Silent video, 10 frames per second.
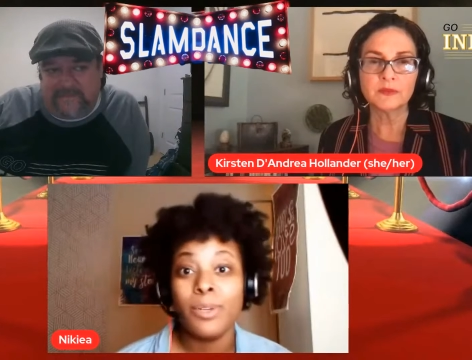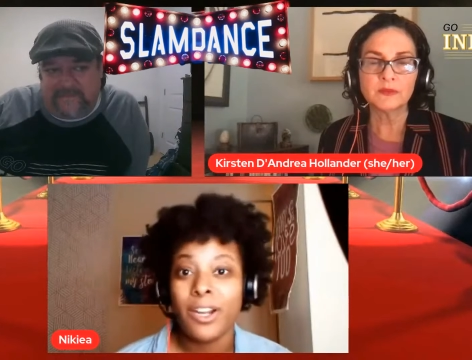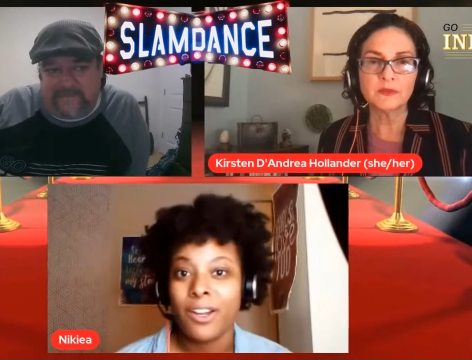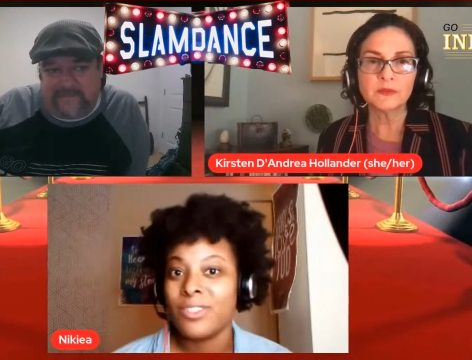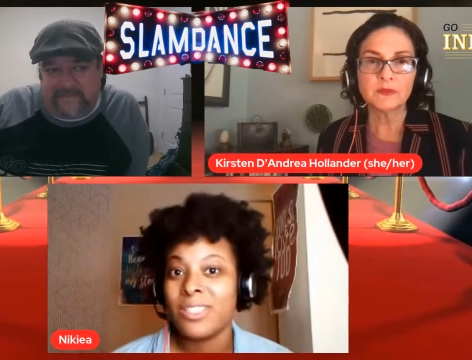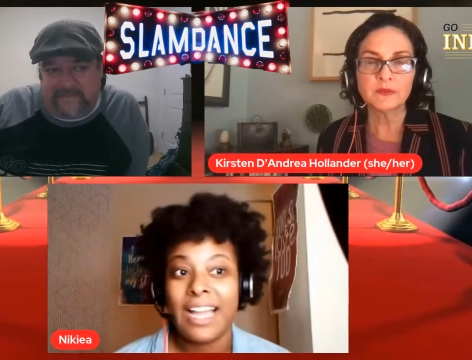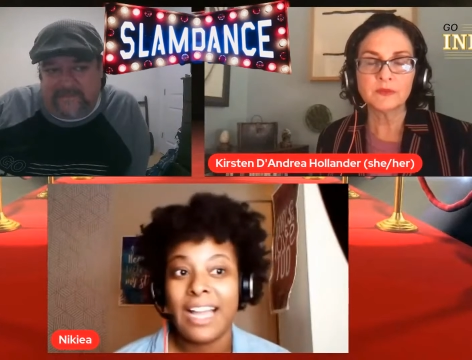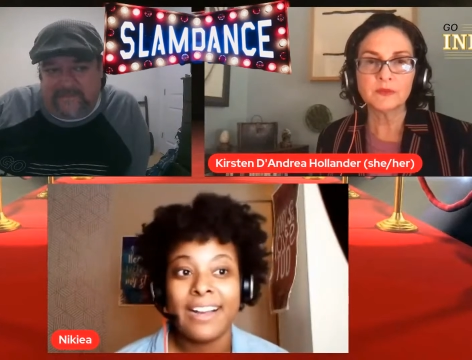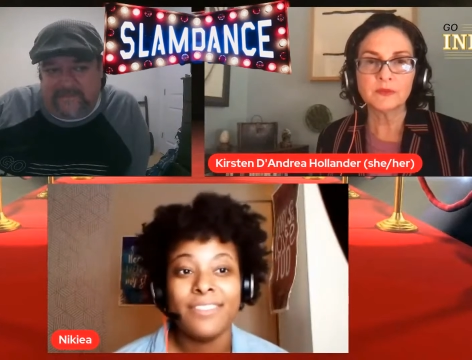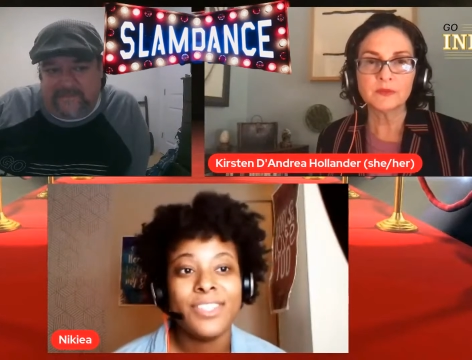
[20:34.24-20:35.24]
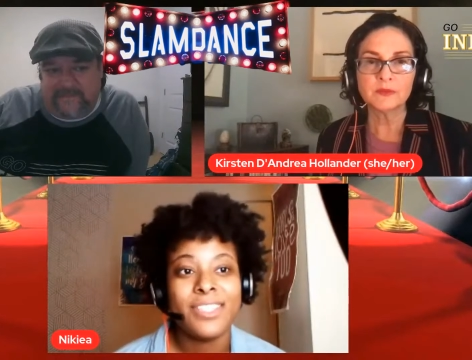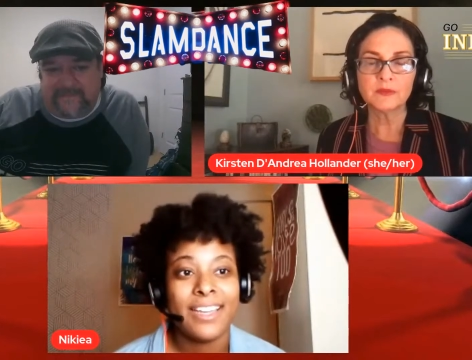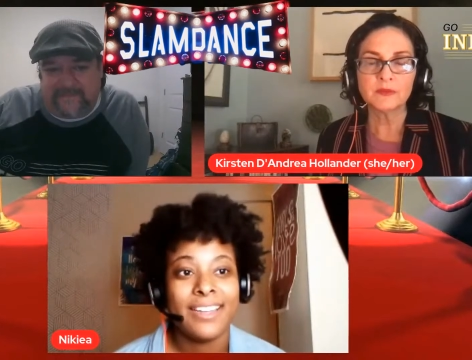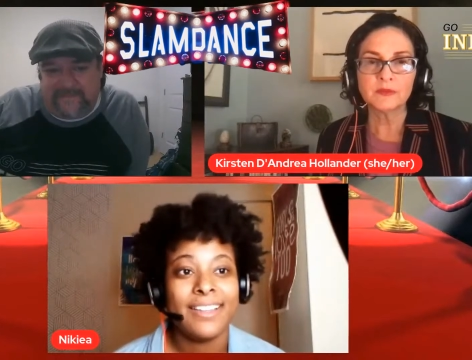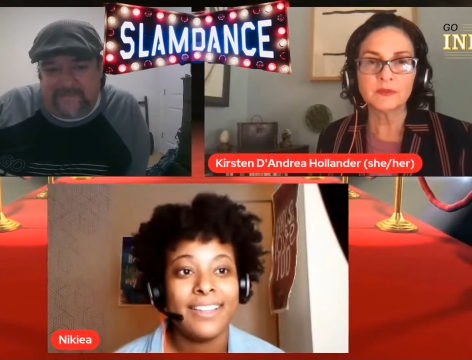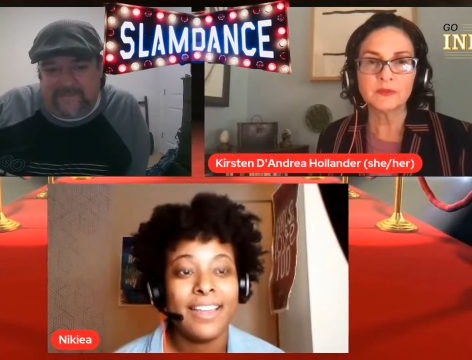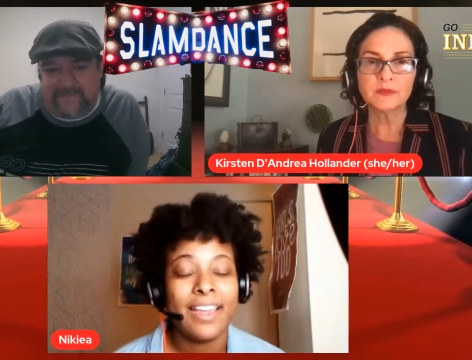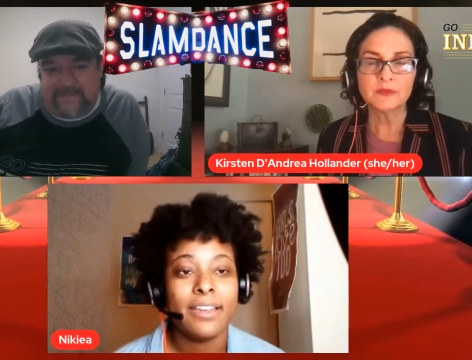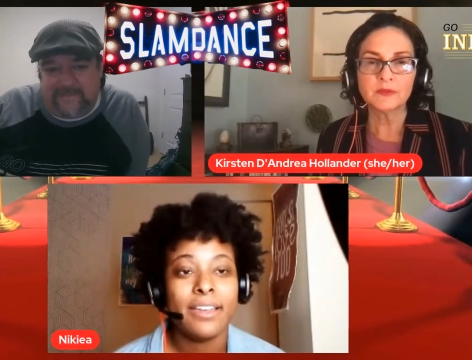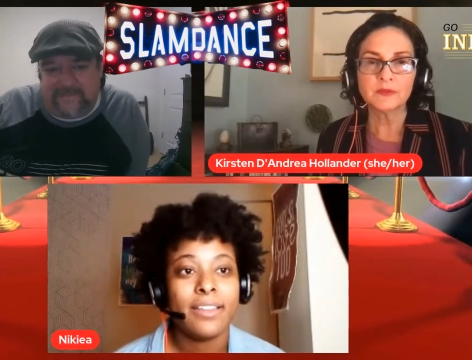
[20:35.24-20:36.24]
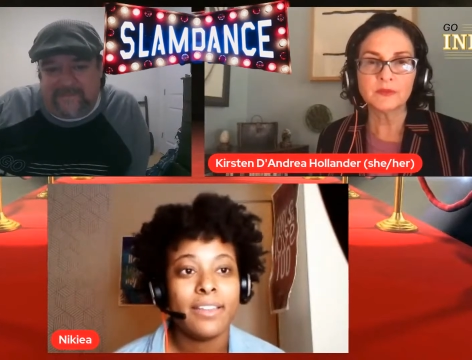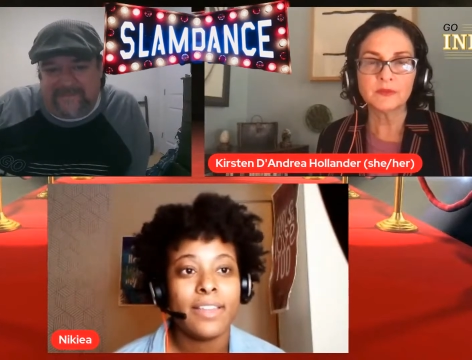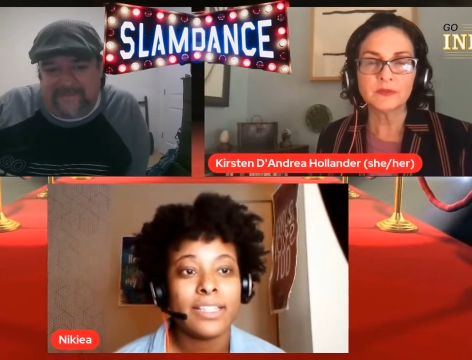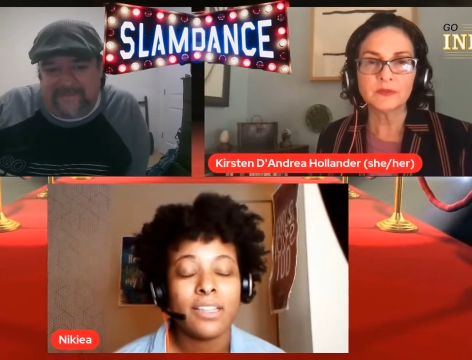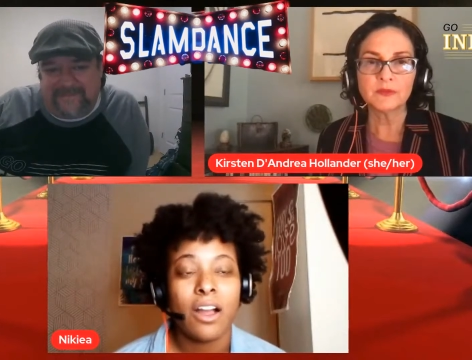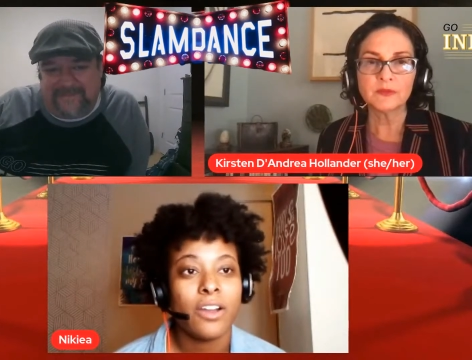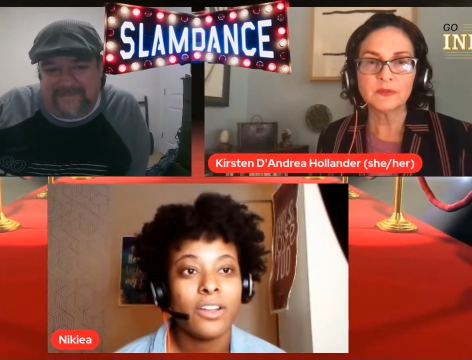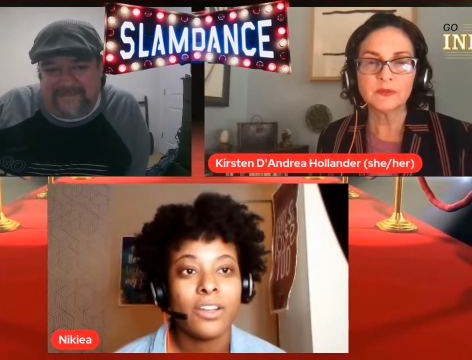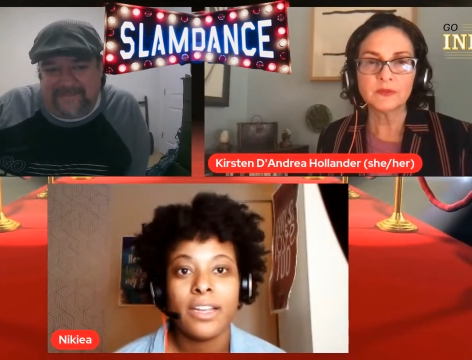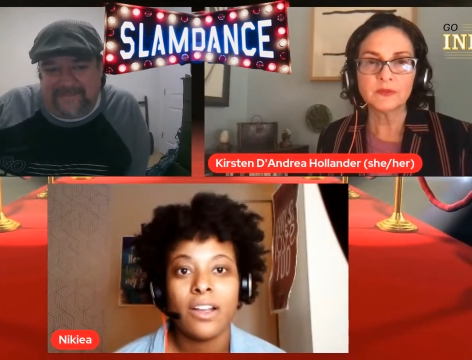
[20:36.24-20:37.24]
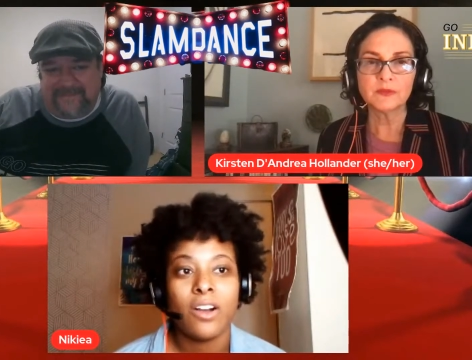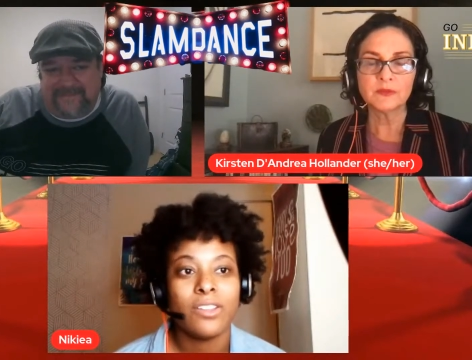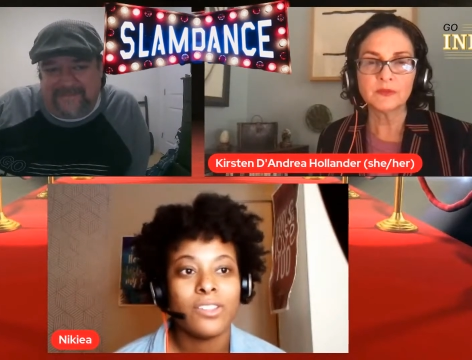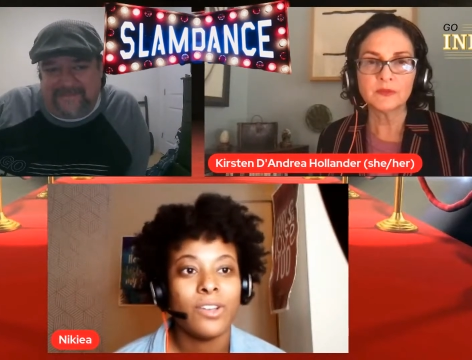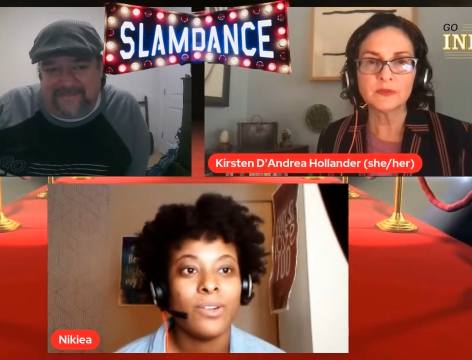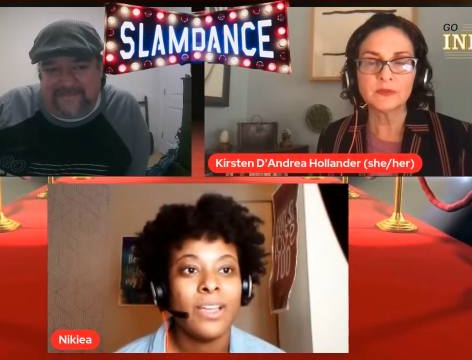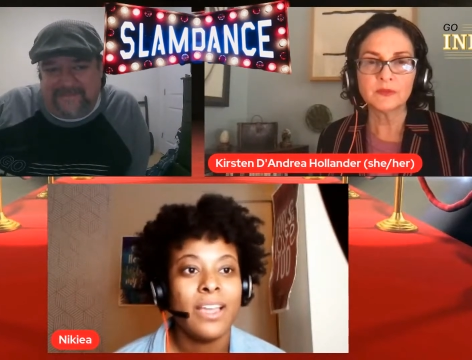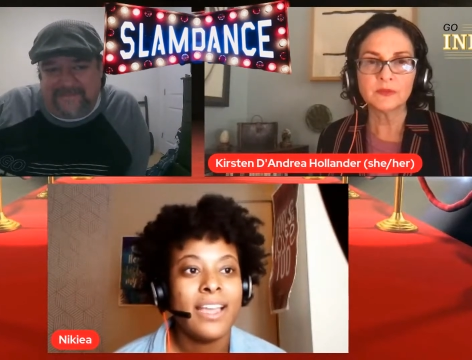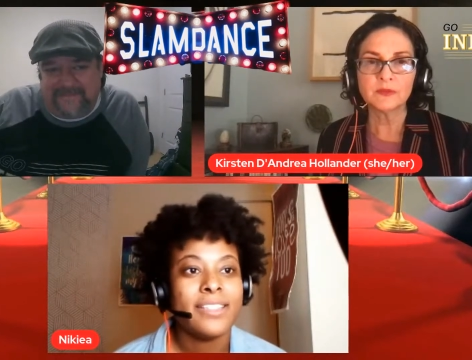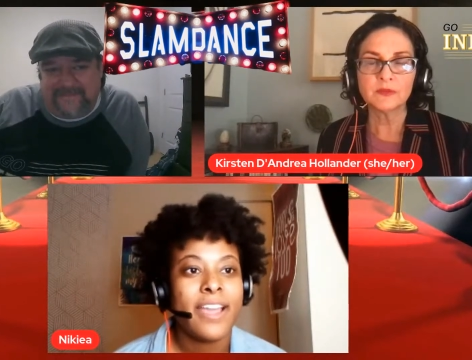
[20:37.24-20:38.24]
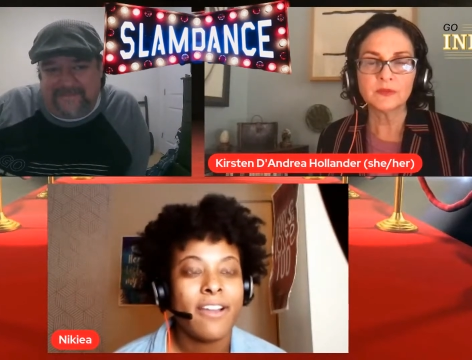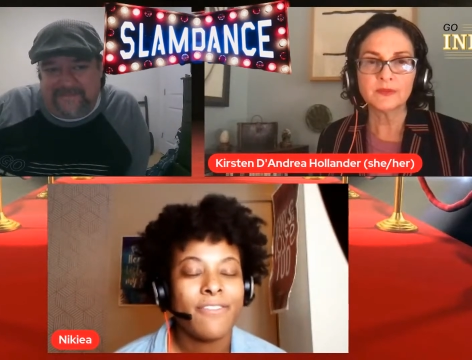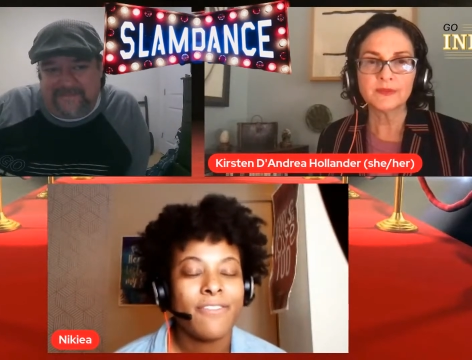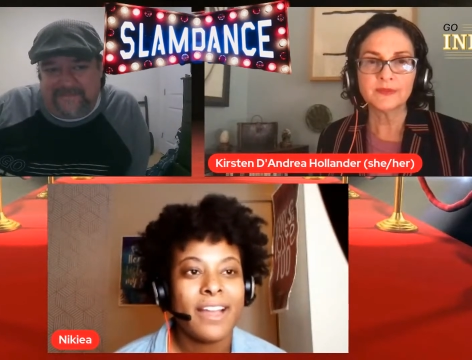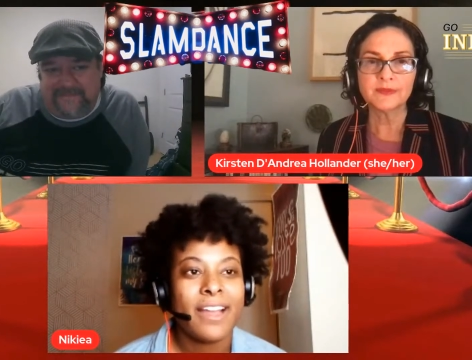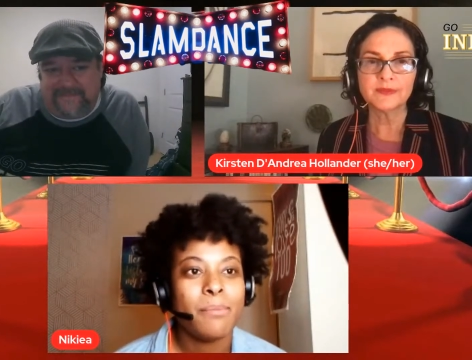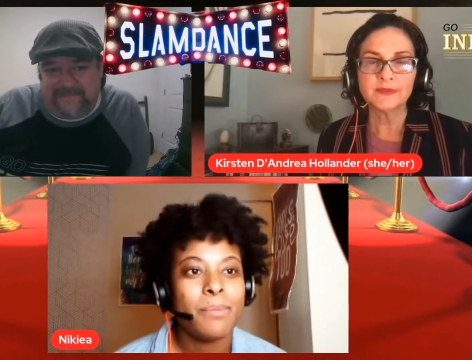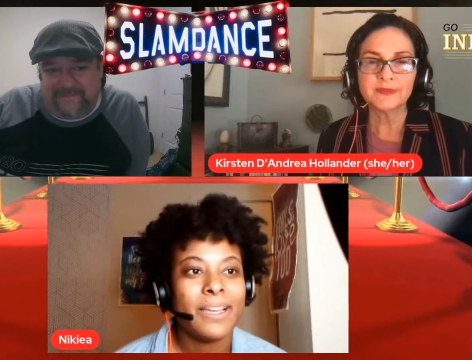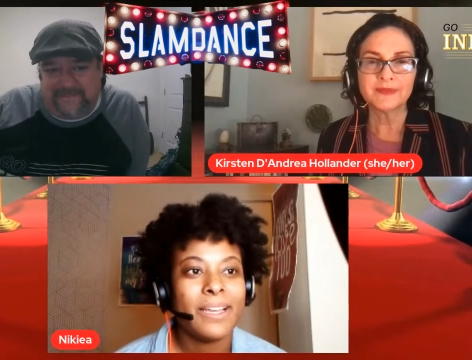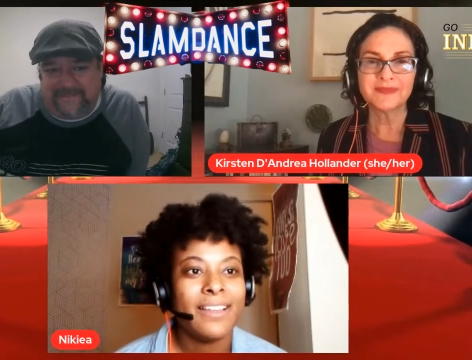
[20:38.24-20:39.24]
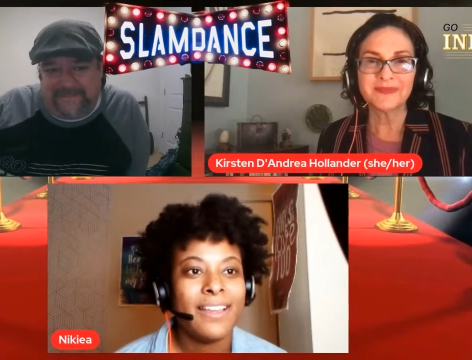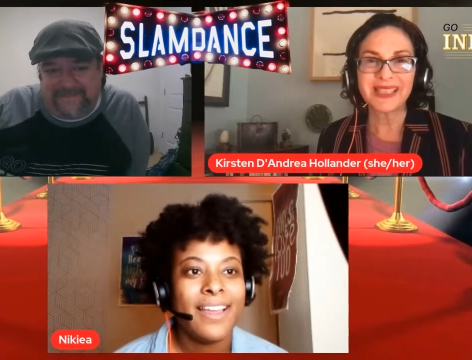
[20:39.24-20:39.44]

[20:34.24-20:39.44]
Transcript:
Speaker 1: girls' lives, and and that's an honor and also terrifying, but